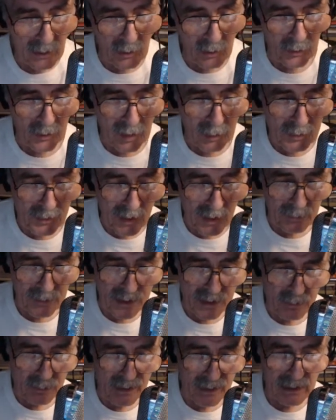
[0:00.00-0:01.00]
holding up something
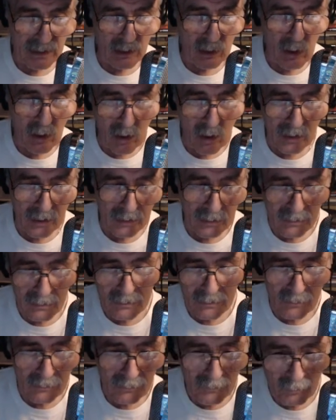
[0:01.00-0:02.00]
that's big and long and
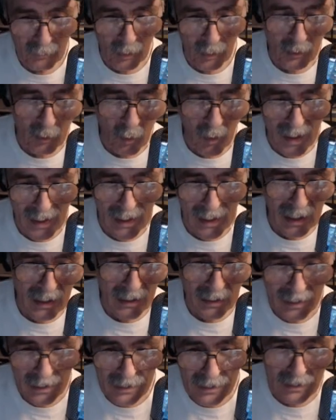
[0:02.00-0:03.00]
putting weight on
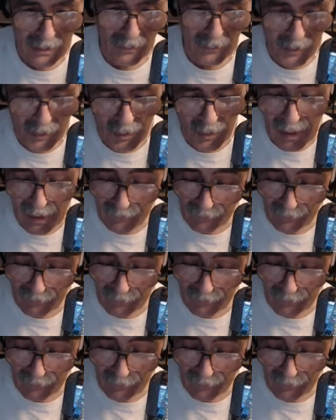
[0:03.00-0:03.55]
it, it's a lot of